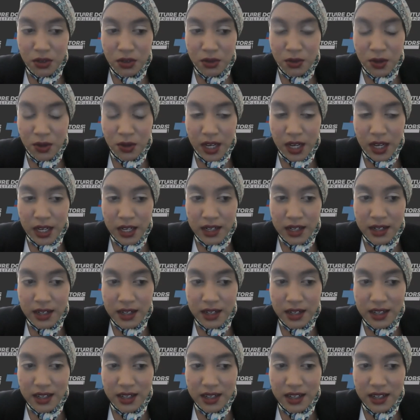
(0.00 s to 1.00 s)
And
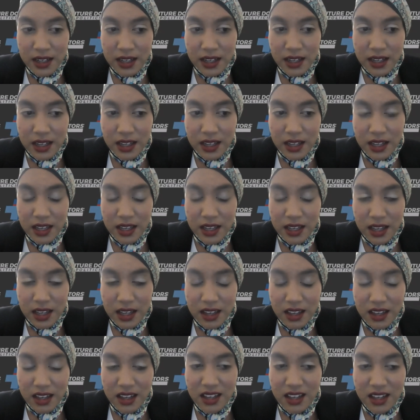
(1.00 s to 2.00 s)
you
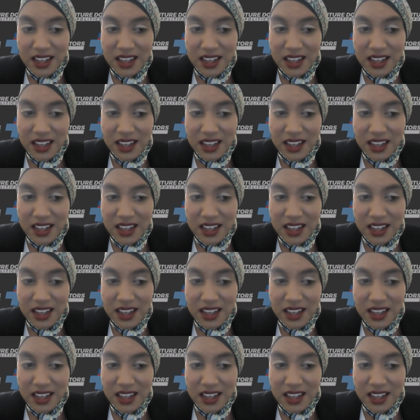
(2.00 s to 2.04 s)
had